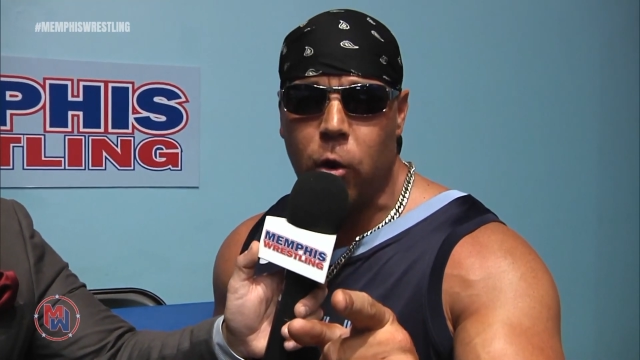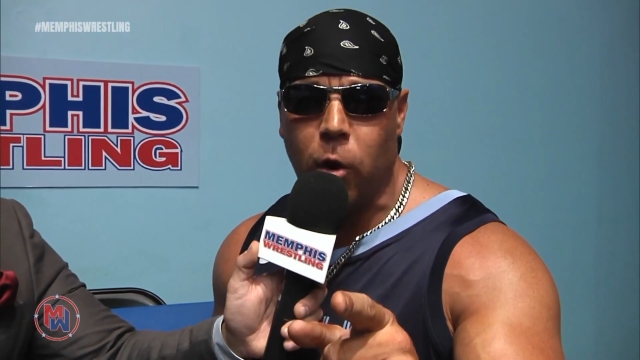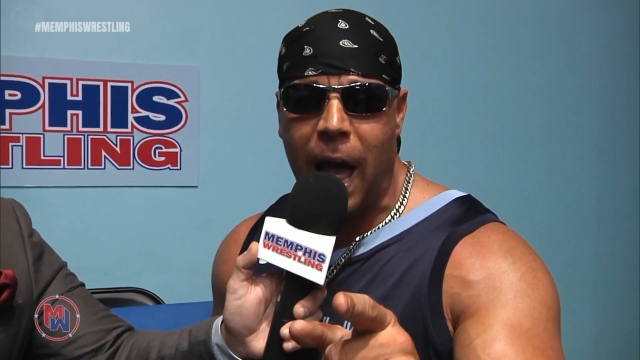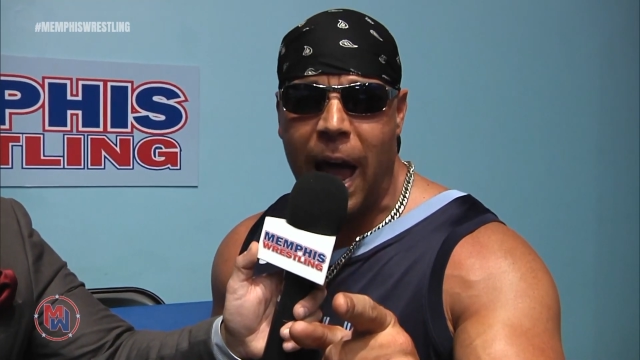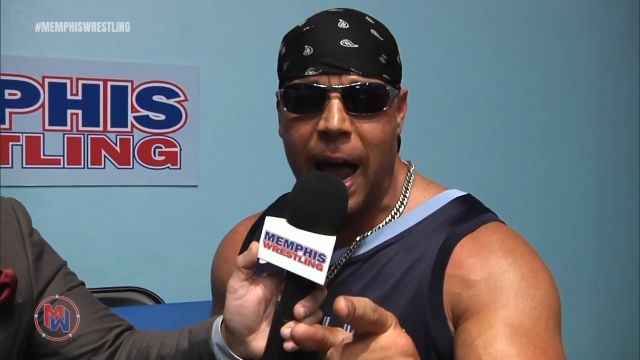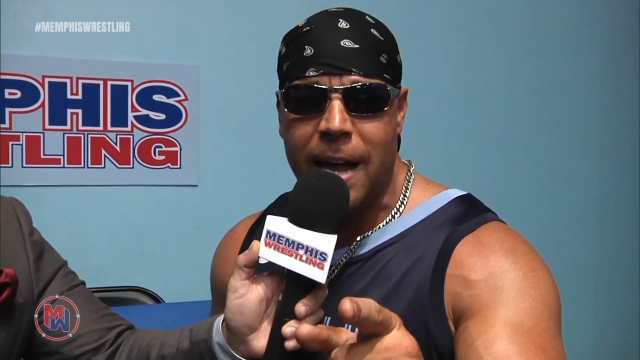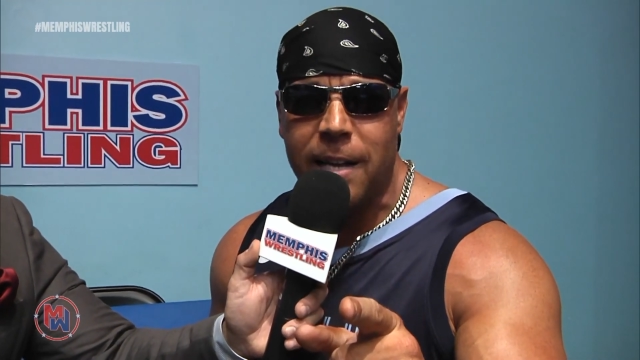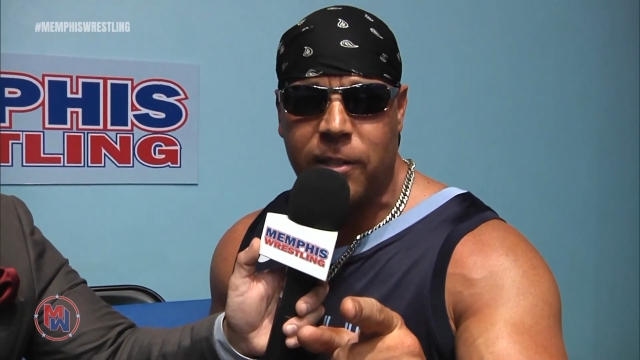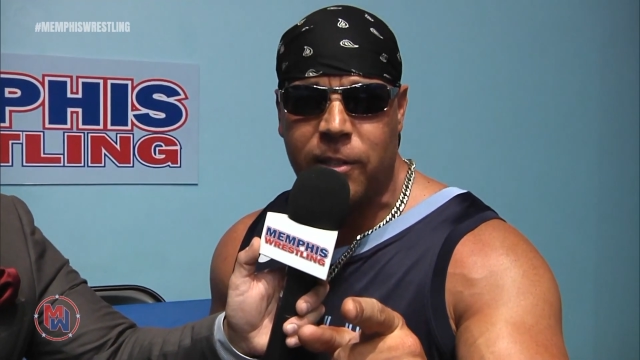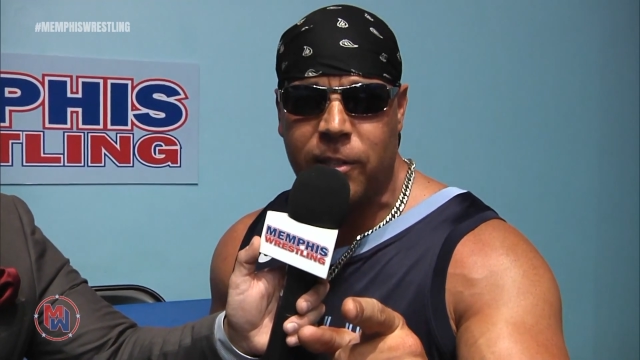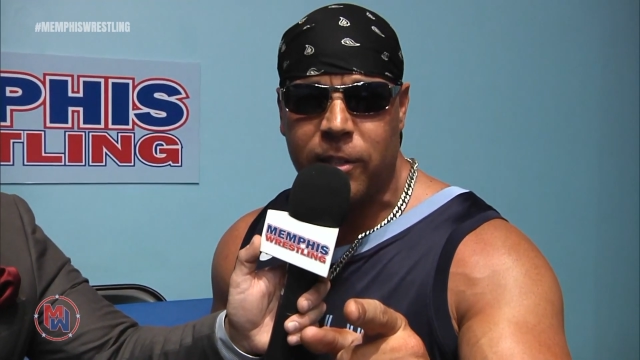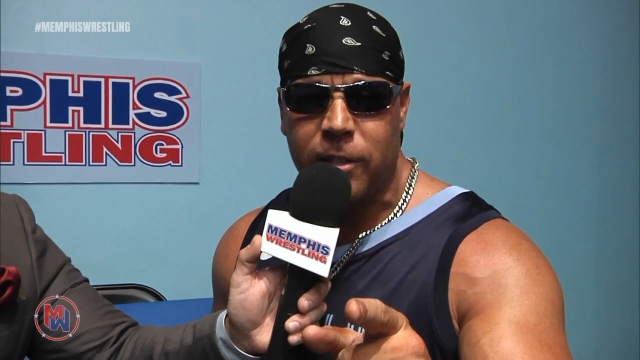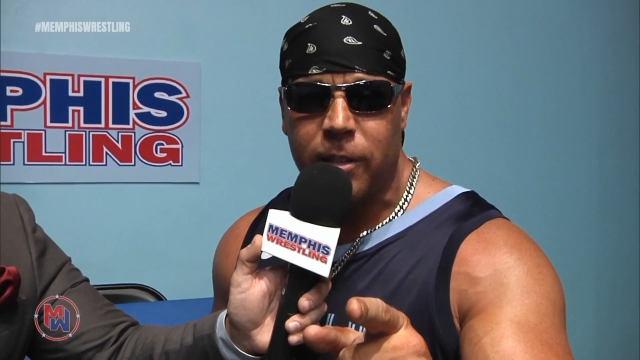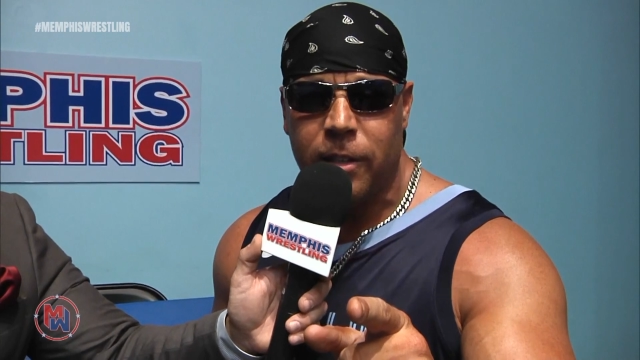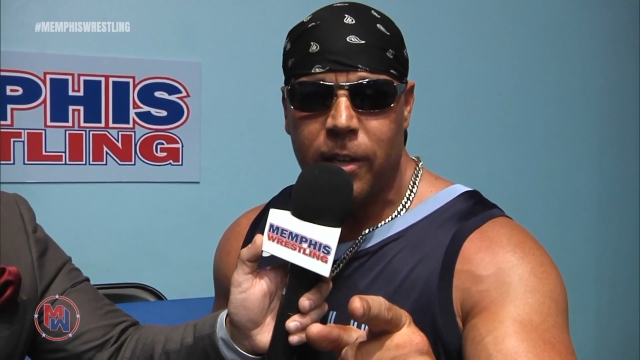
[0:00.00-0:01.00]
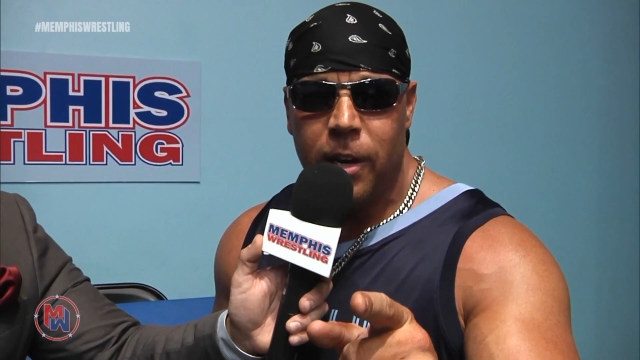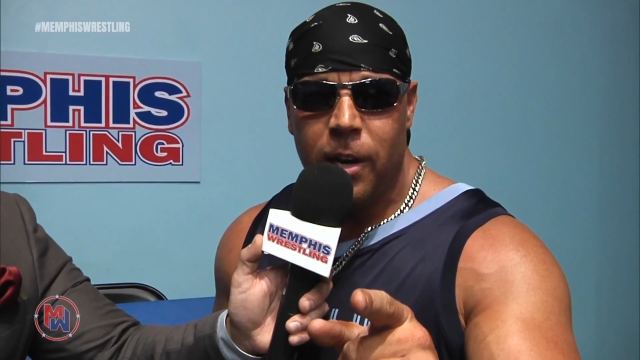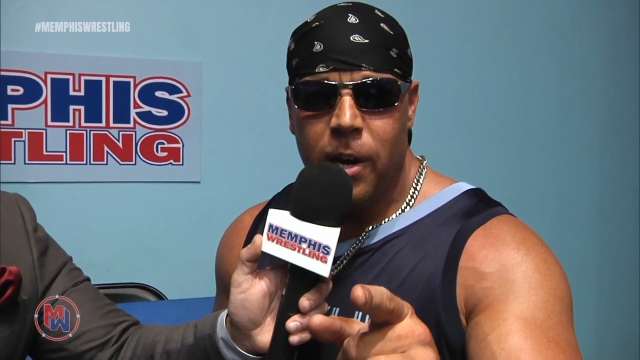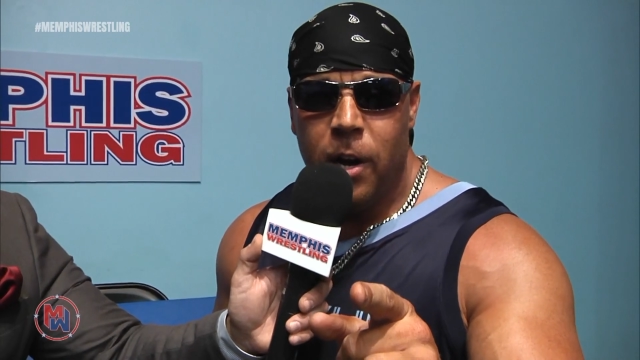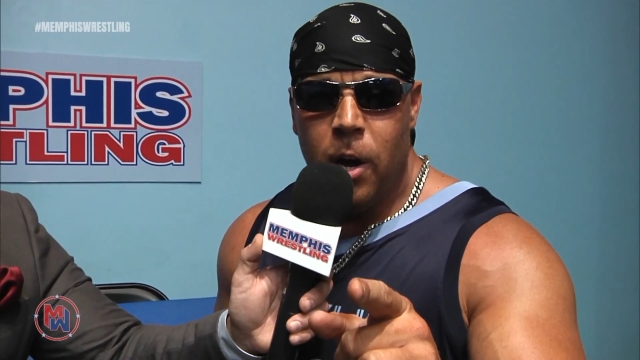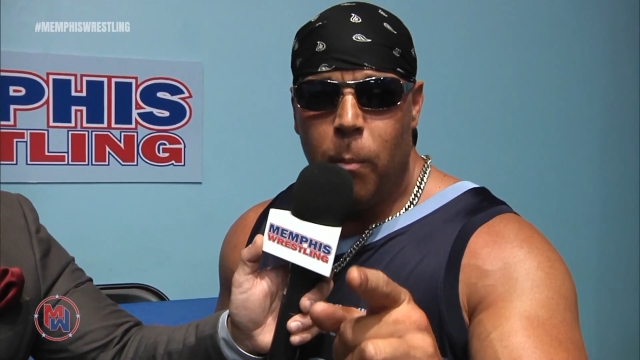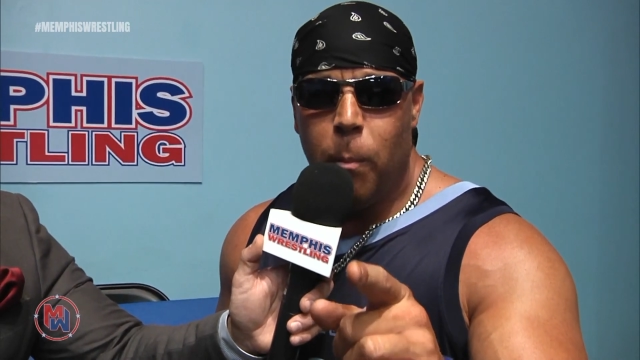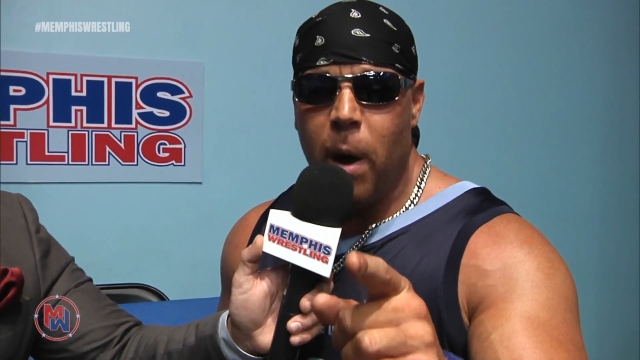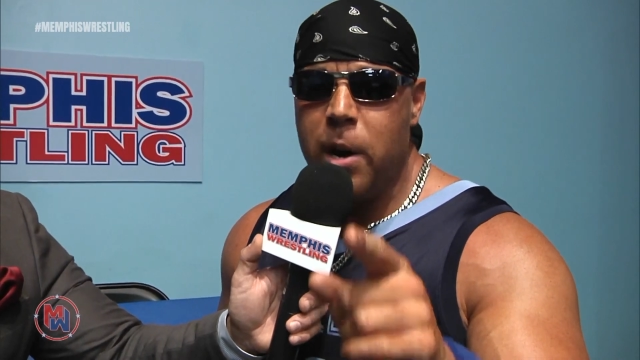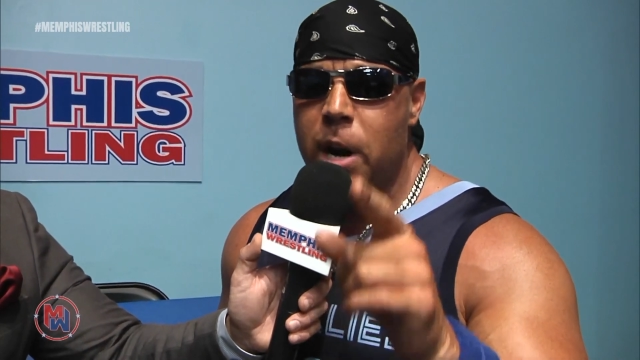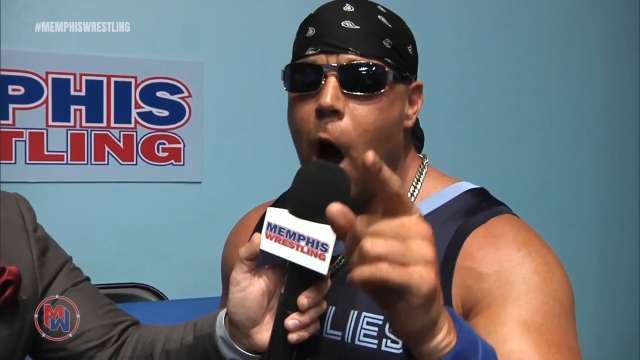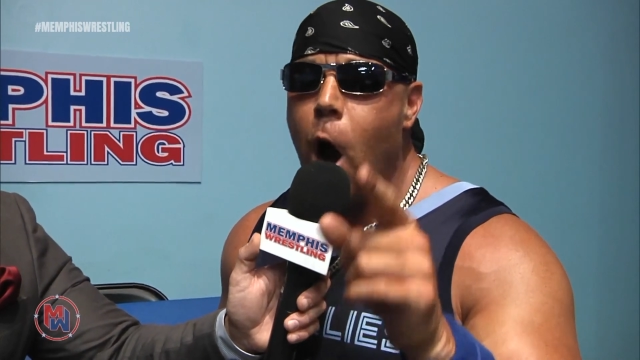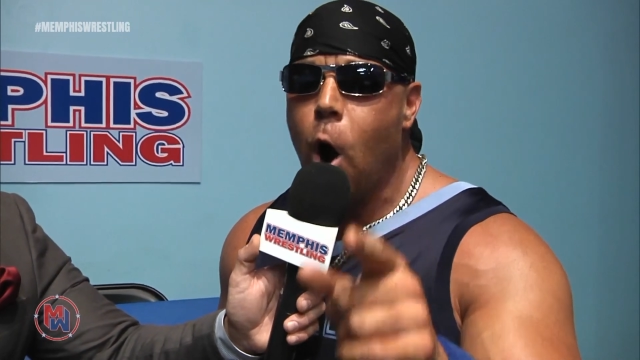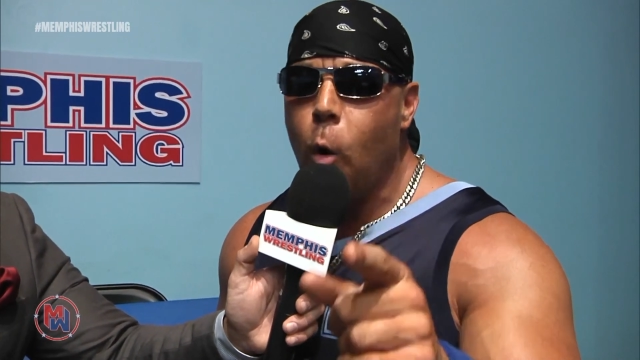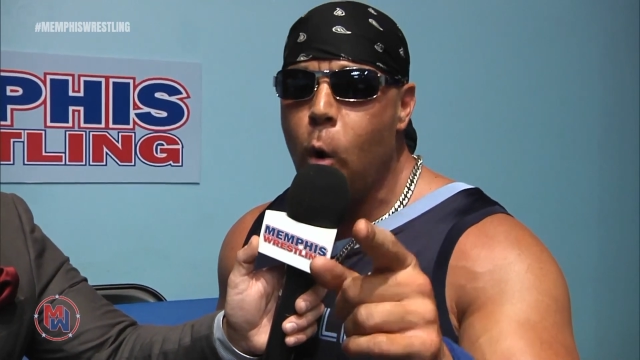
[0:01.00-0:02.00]
Lance, but
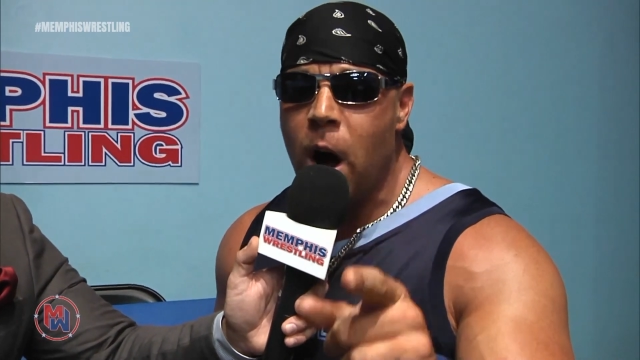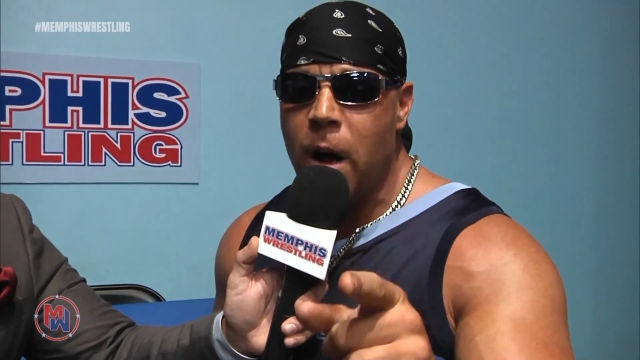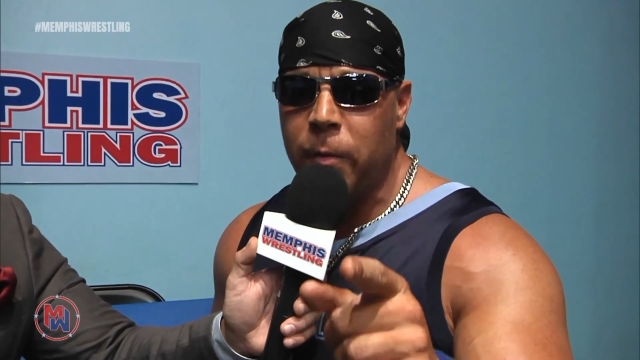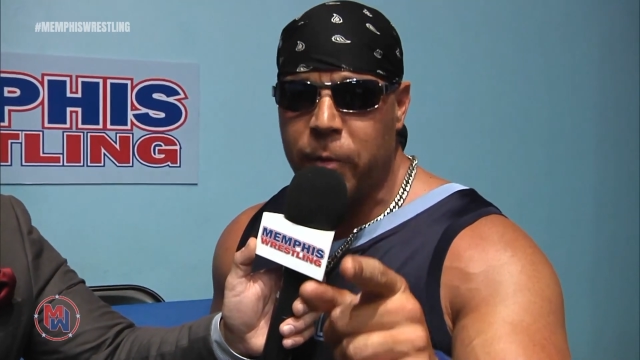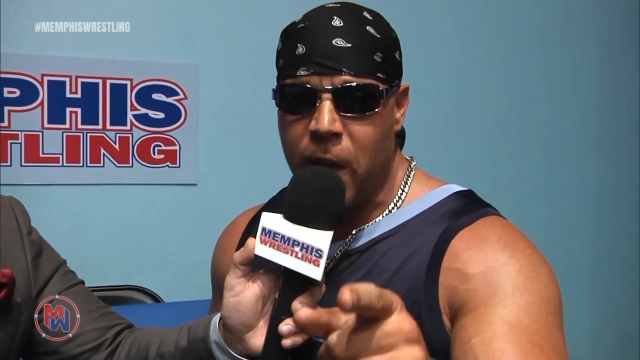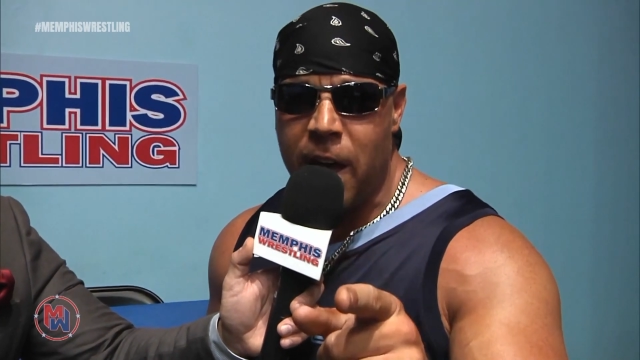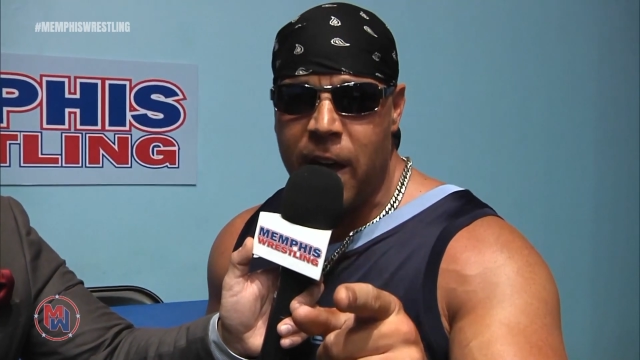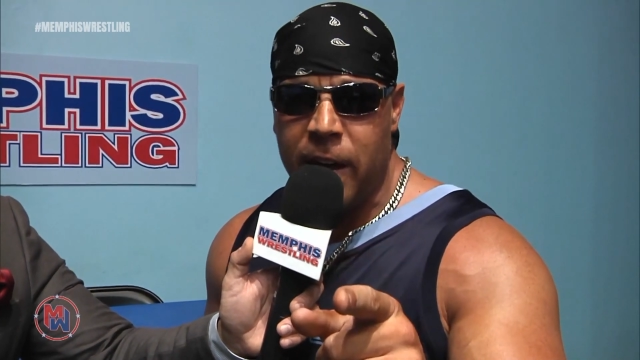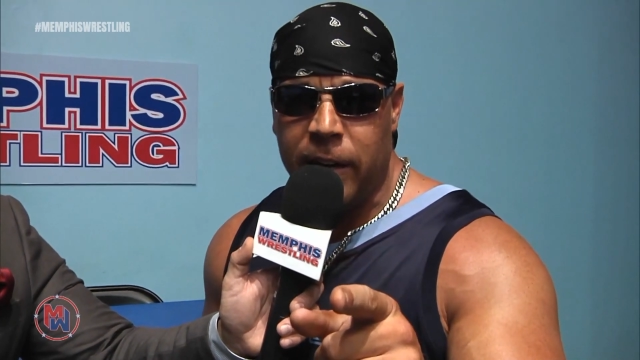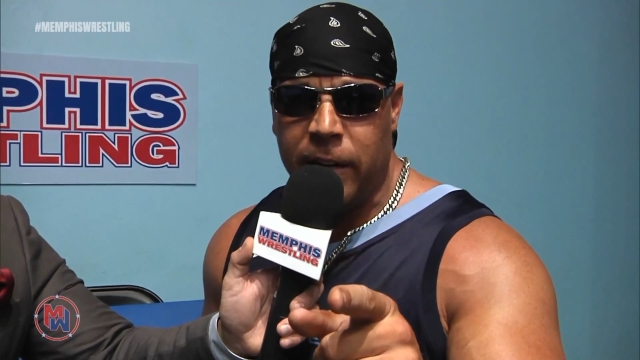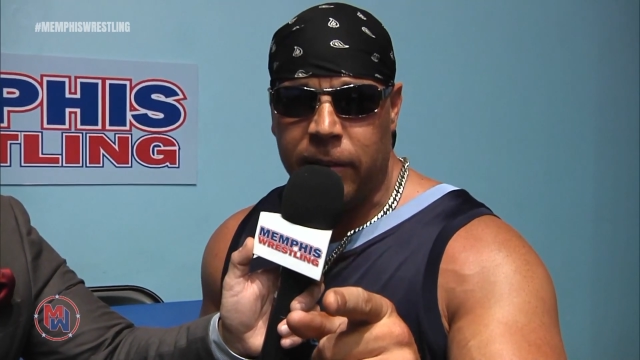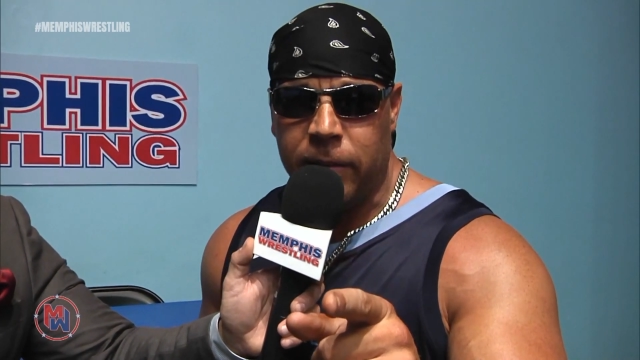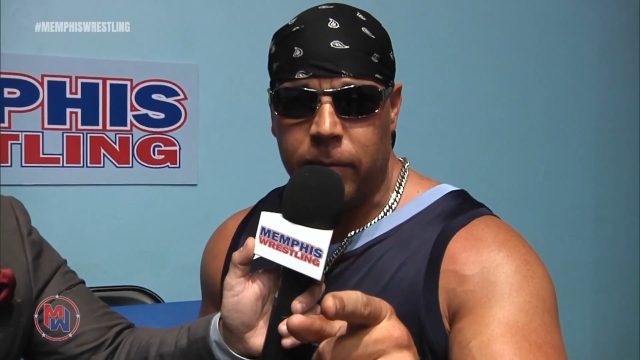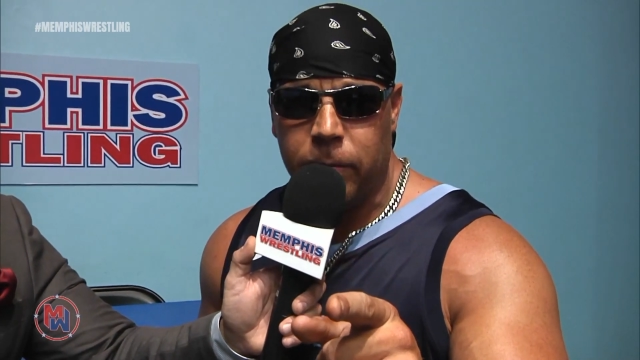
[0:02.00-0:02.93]
know one thing.